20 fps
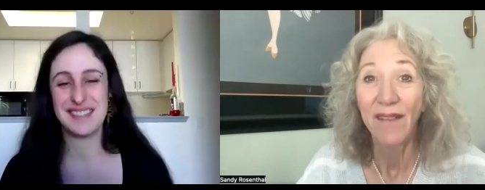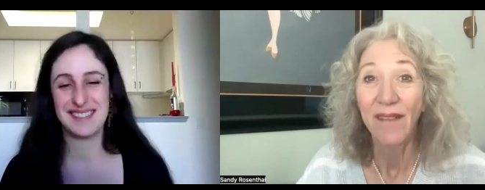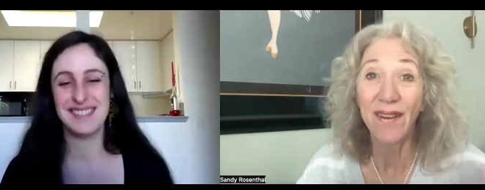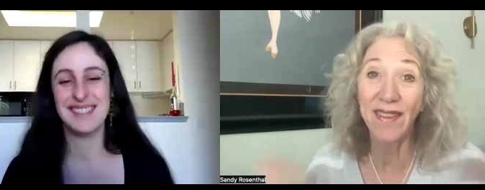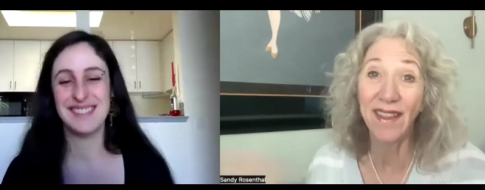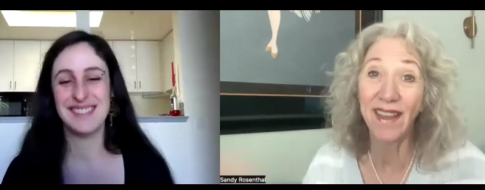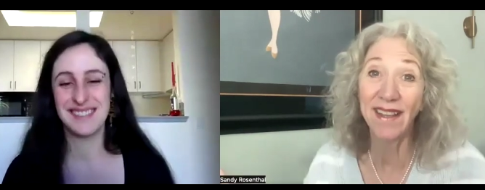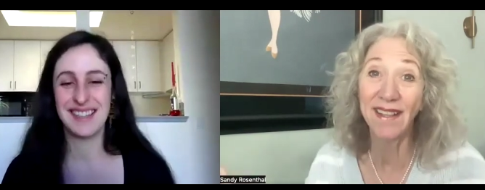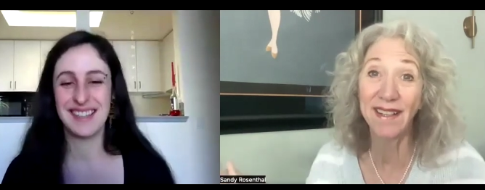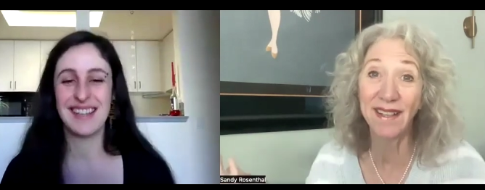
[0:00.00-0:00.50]
Speaker 1: well,
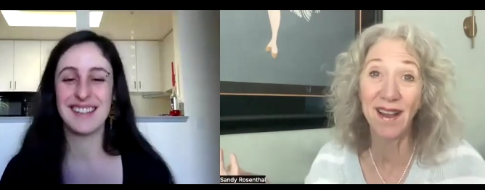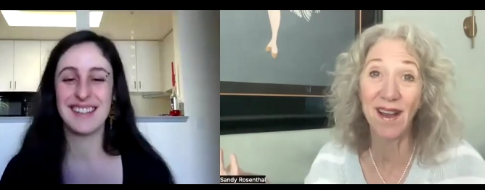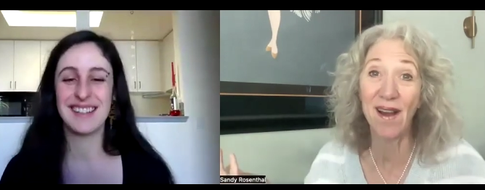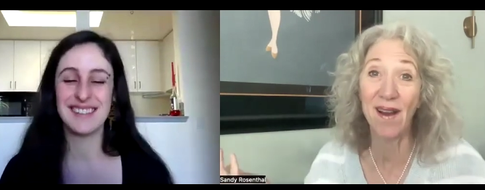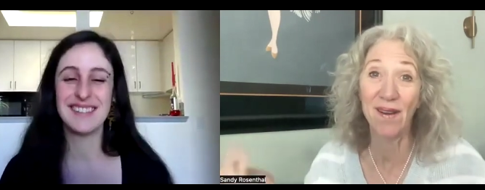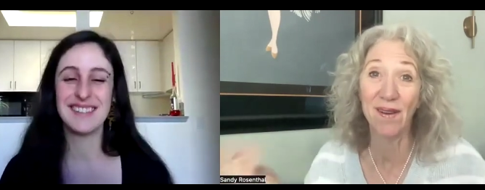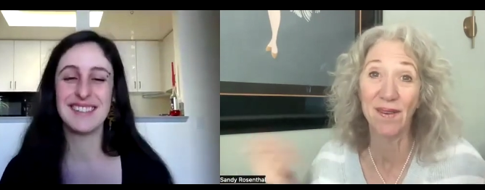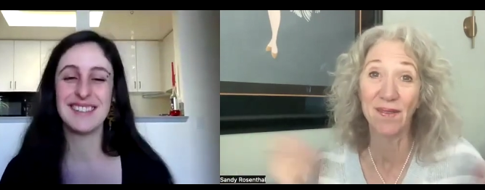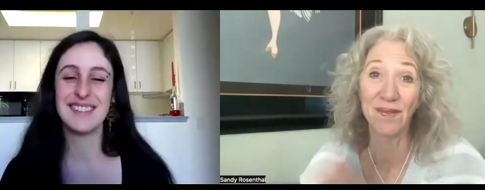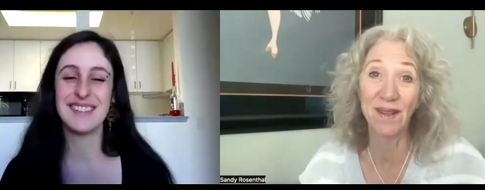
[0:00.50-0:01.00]
there you
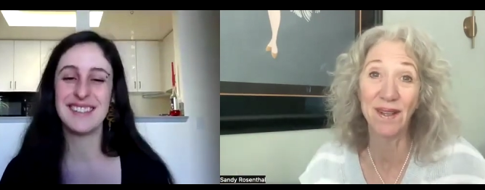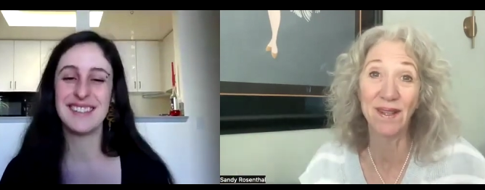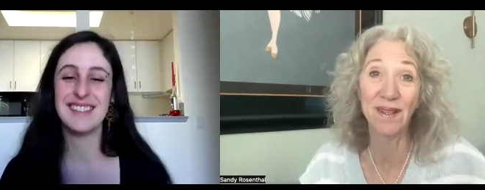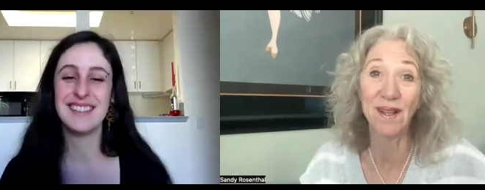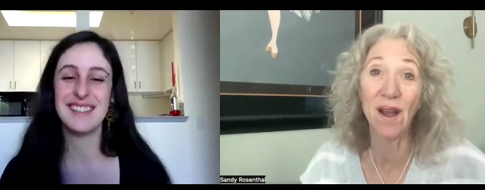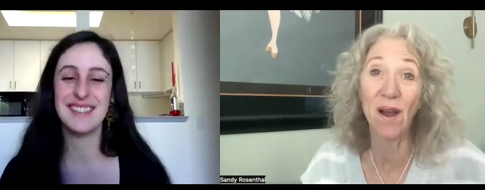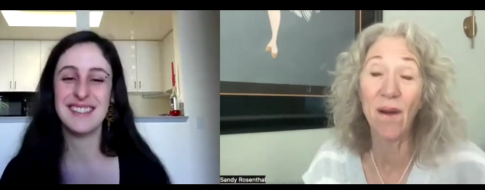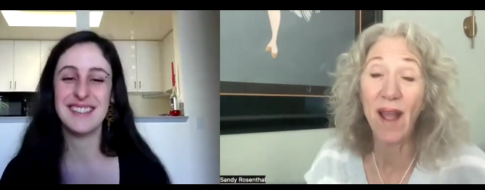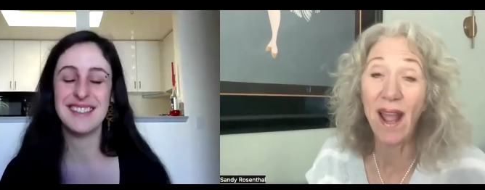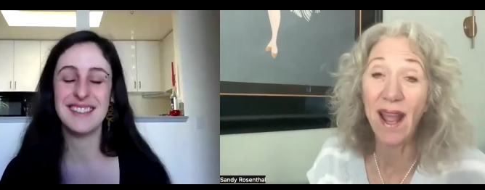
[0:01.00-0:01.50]
go. There you
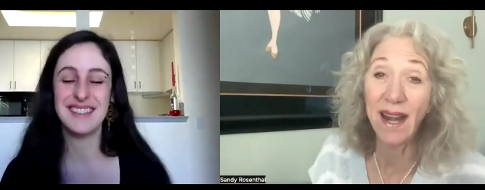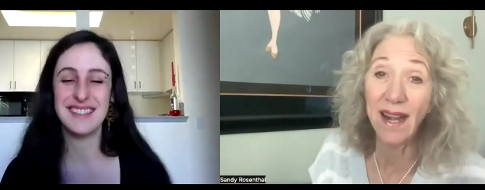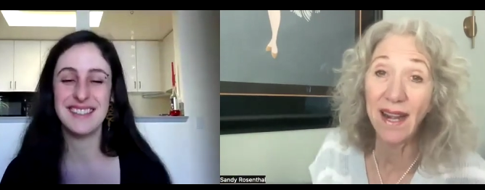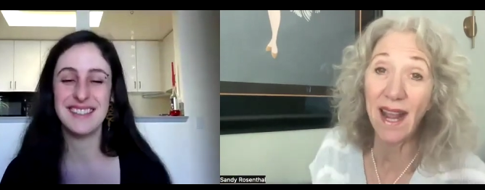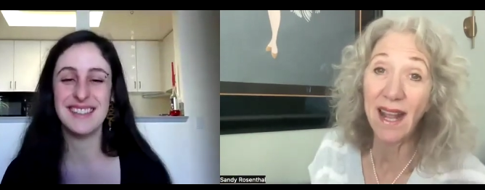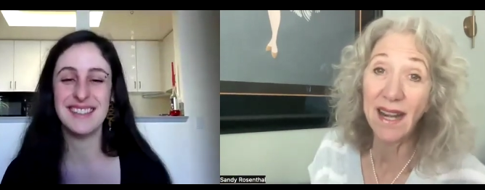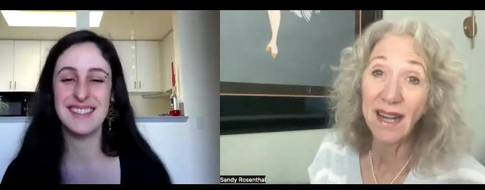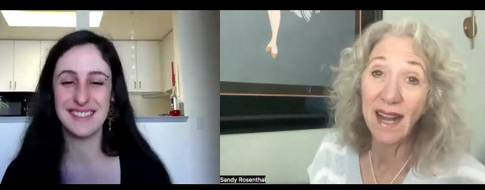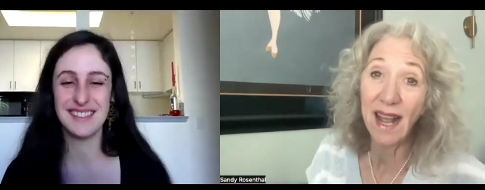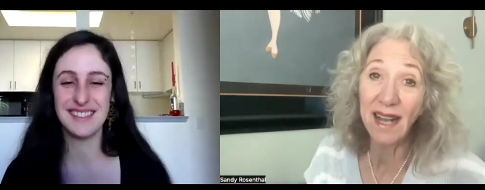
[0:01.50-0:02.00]
go. And
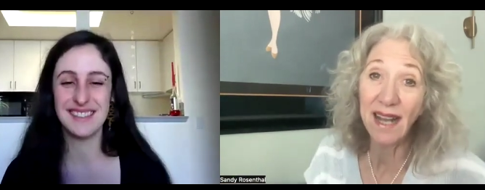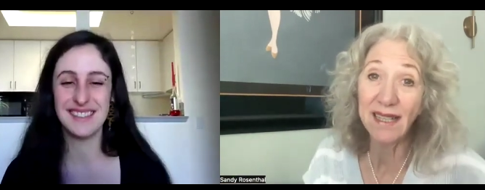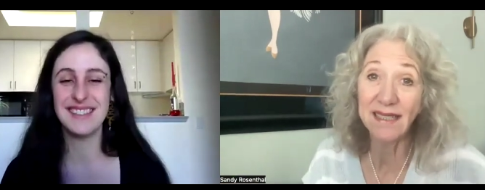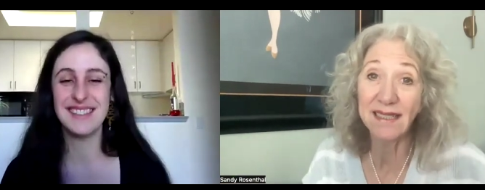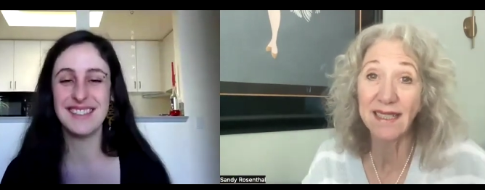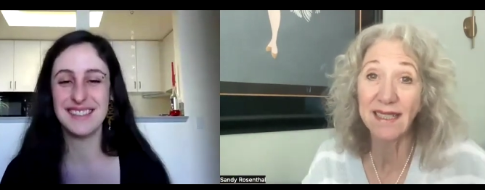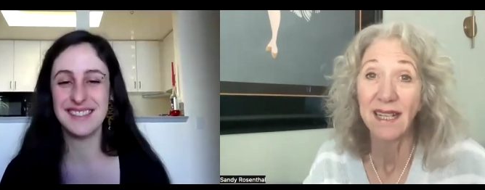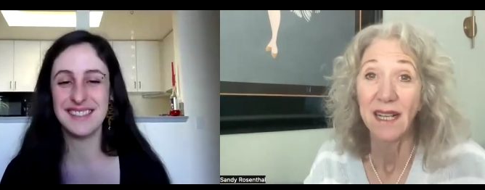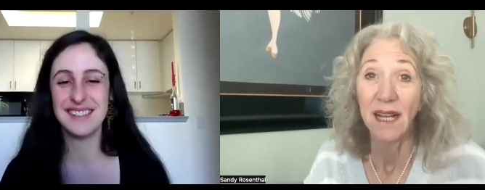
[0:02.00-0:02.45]
and as